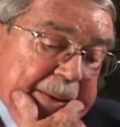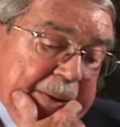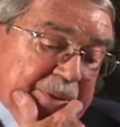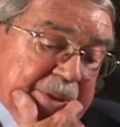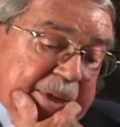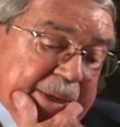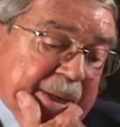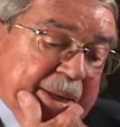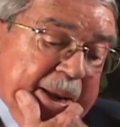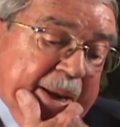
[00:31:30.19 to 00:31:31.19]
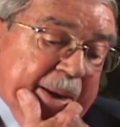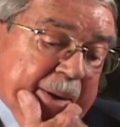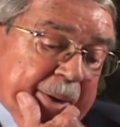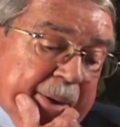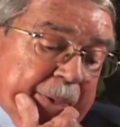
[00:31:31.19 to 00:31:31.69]
on the second day,
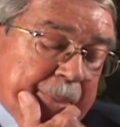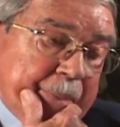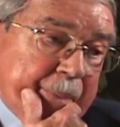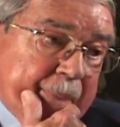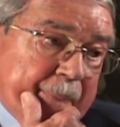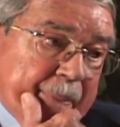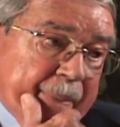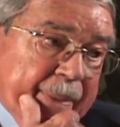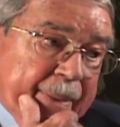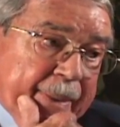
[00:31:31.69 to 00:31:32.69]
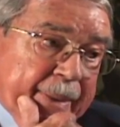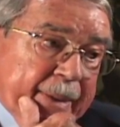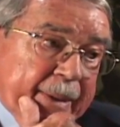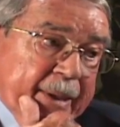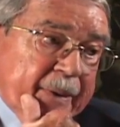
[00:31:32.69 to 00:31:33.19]
um,
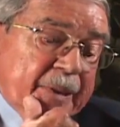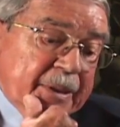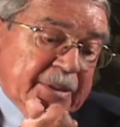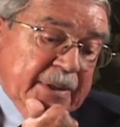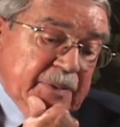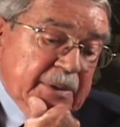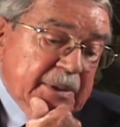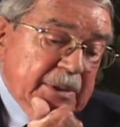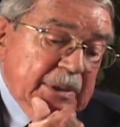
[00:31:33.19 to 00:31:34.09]
yeah, on the seventh,